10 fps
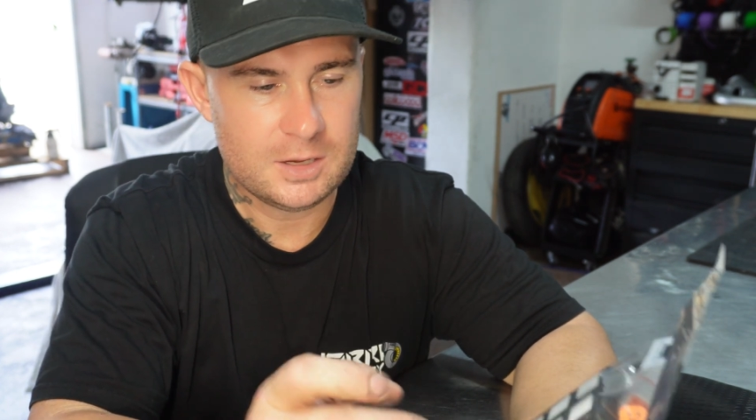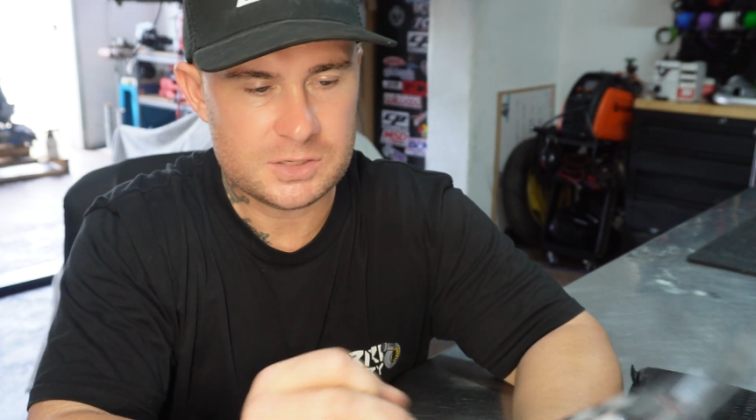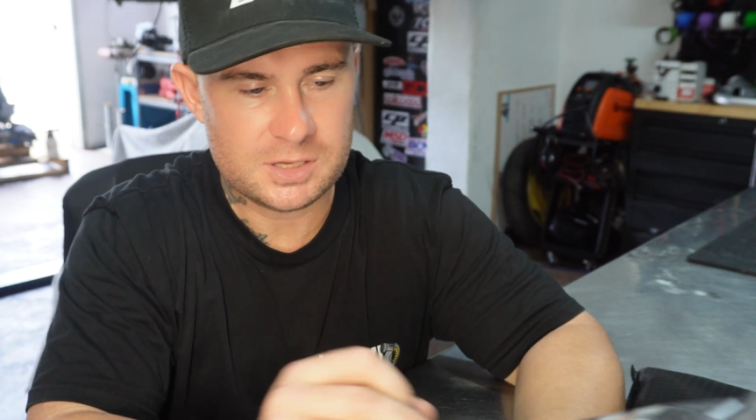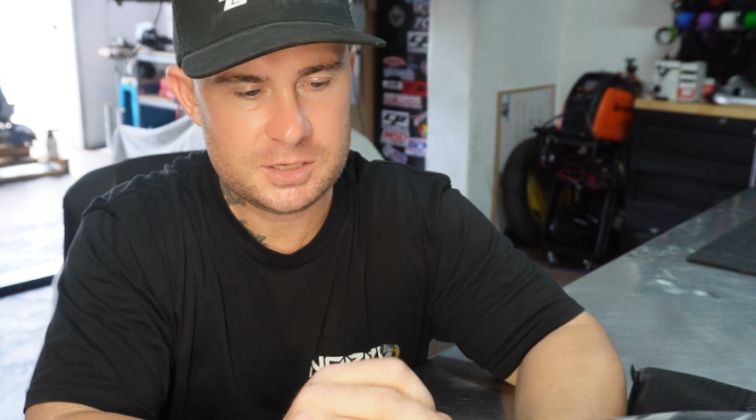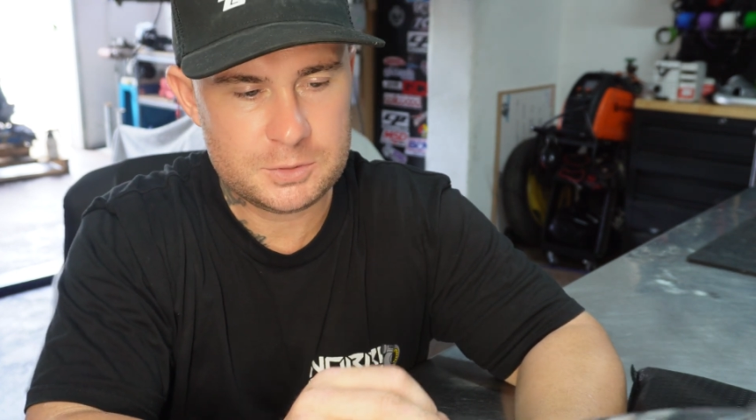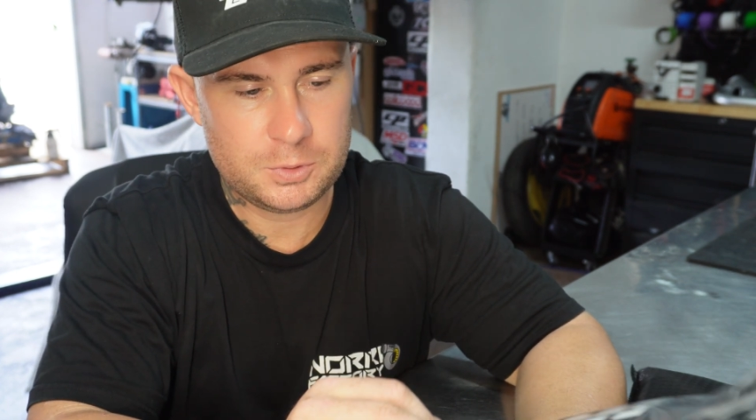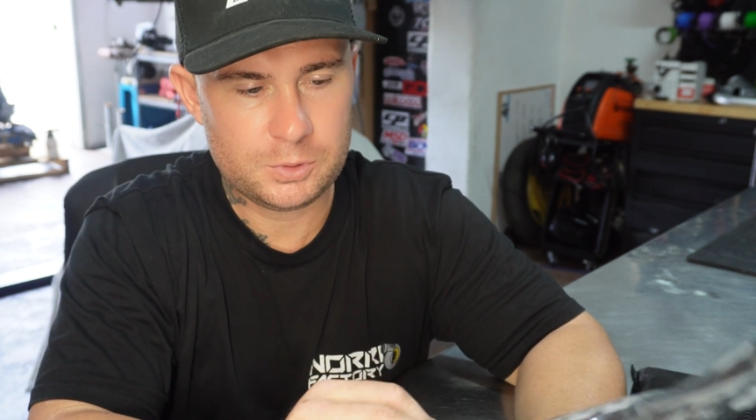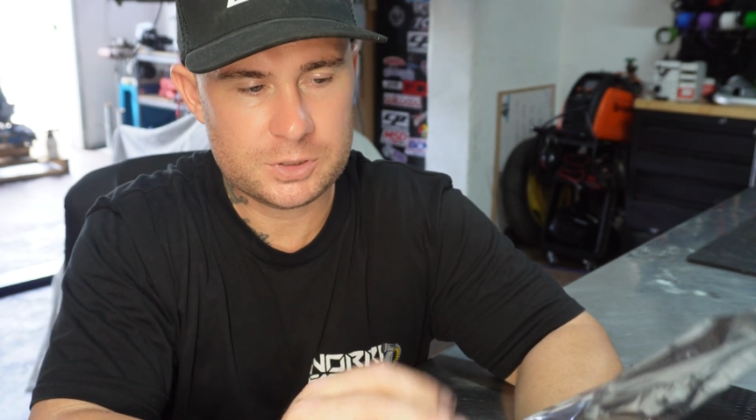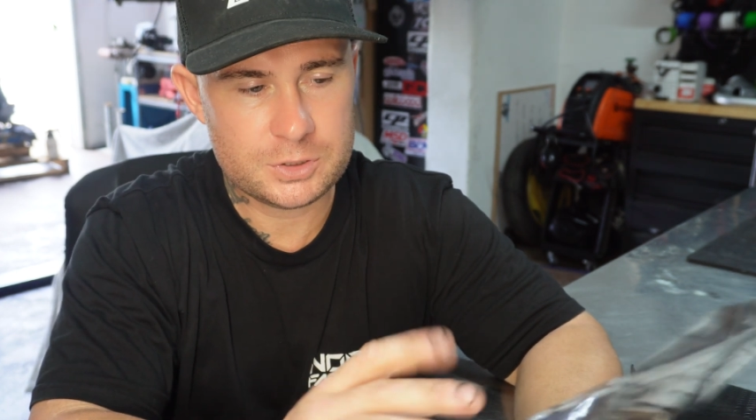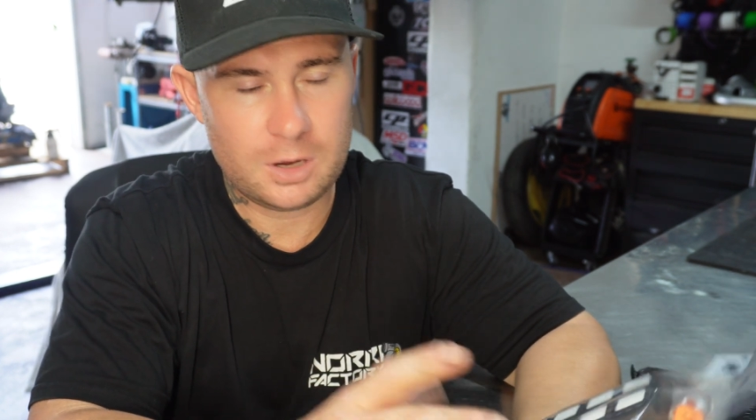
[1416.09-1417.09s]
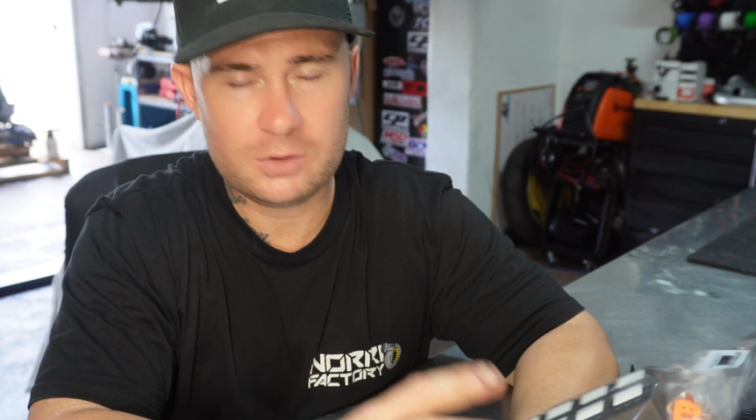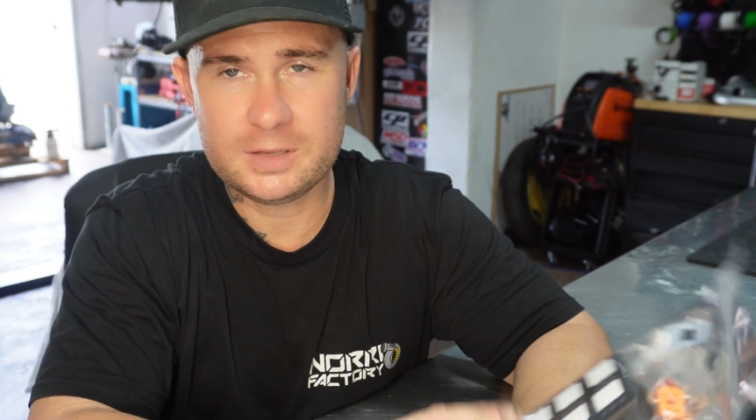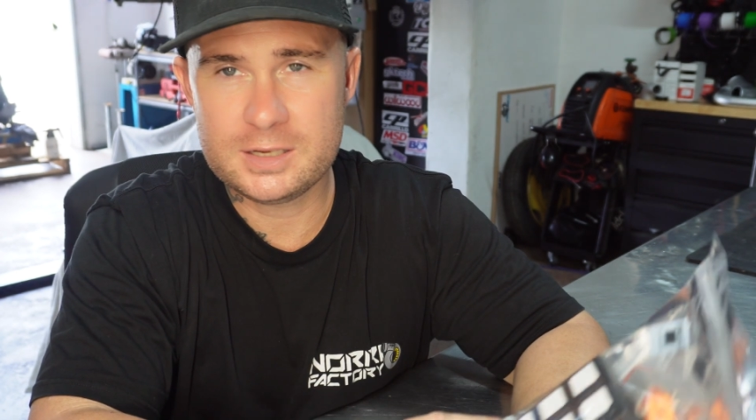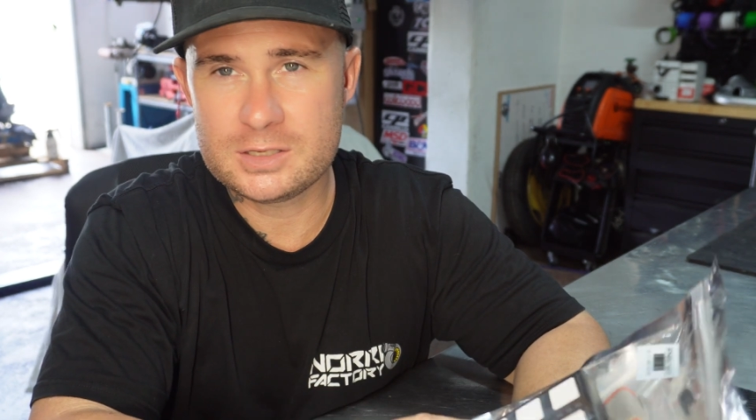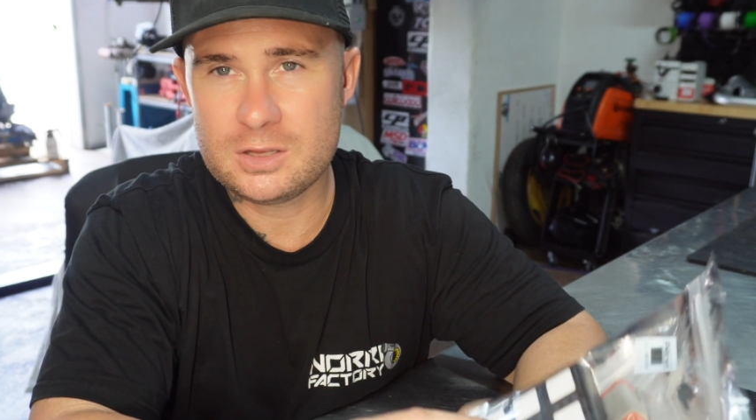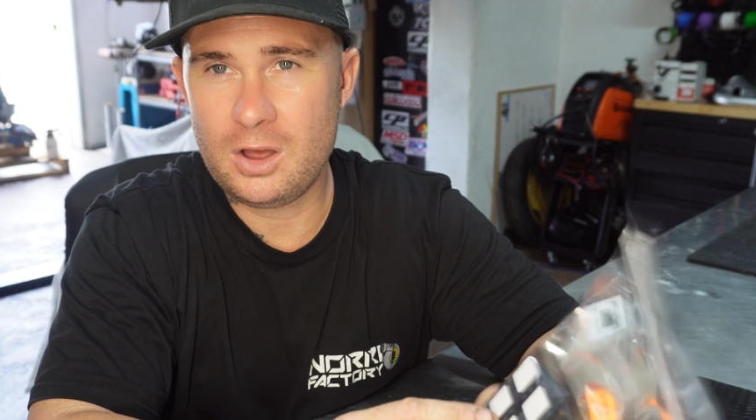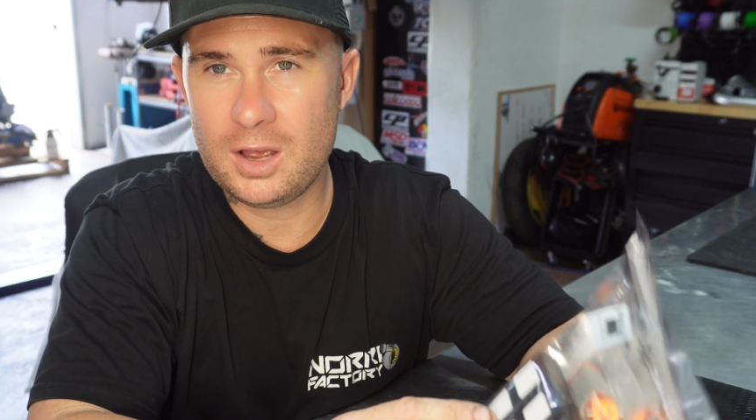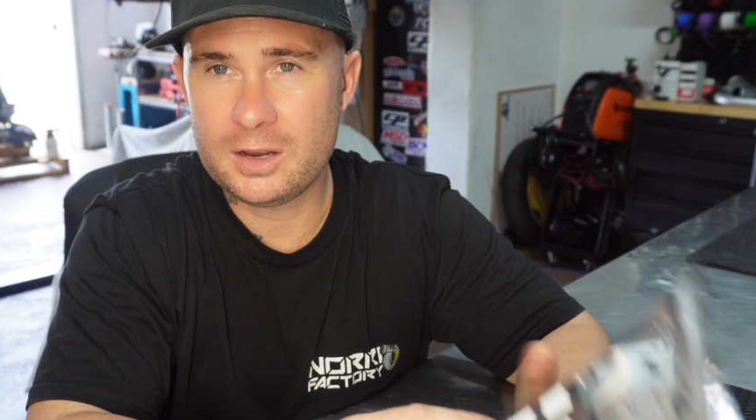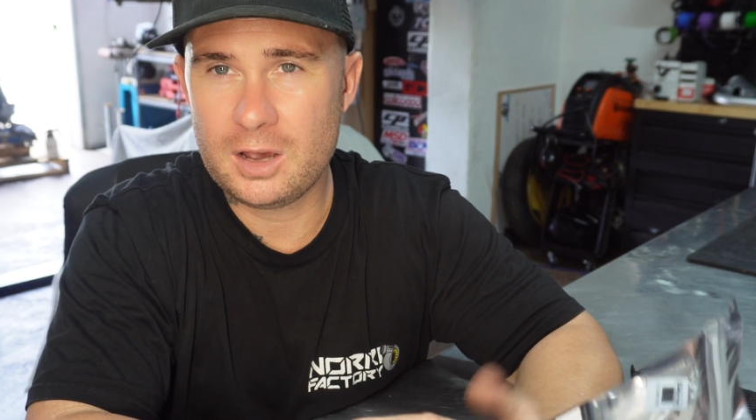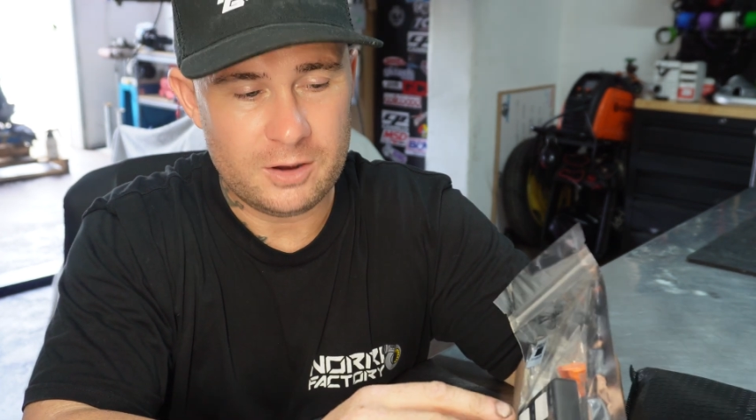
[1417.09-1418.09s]
So this will control things
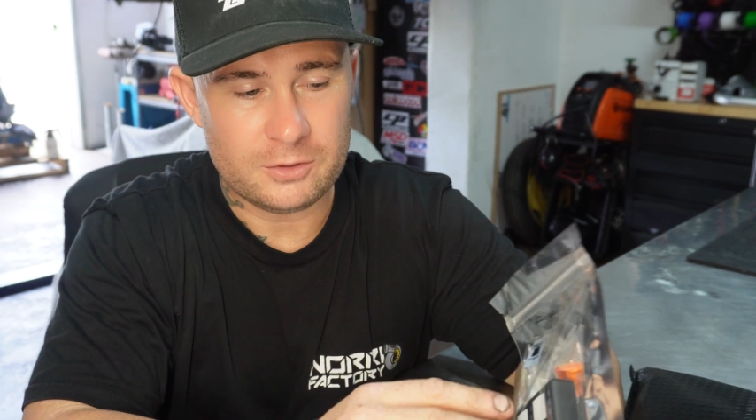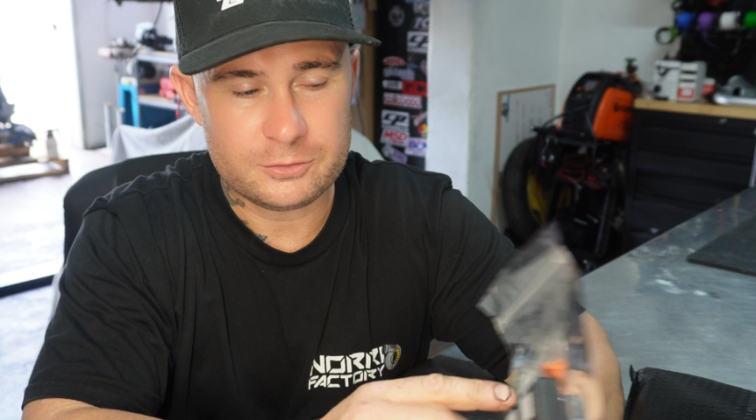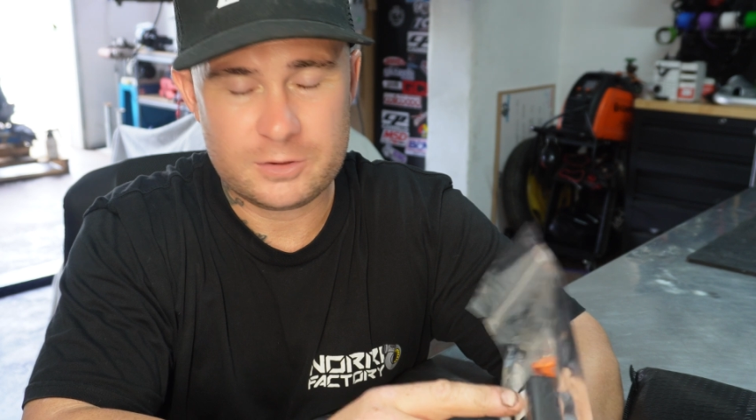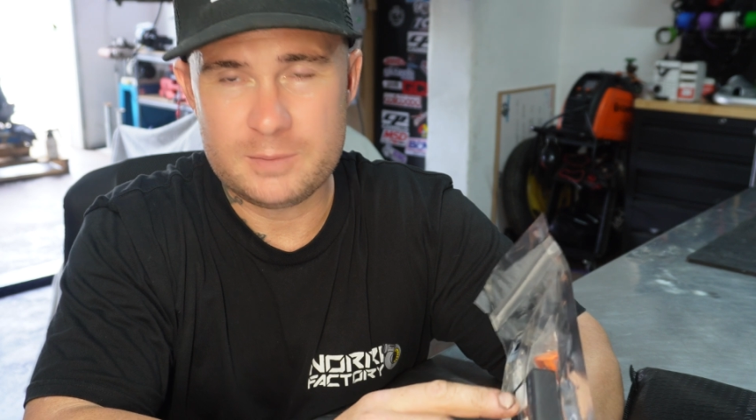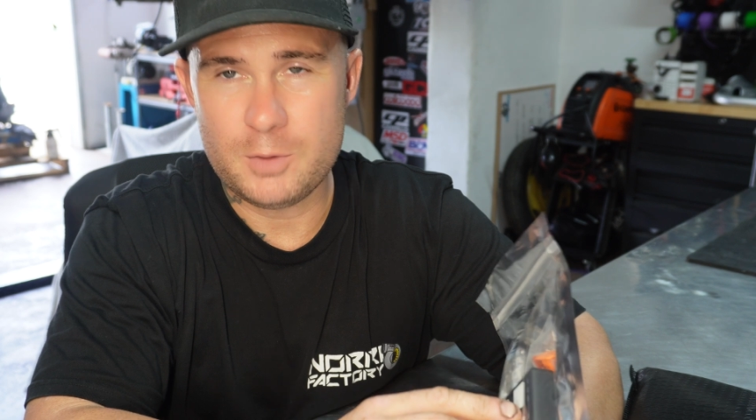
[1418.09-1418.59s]
like our 3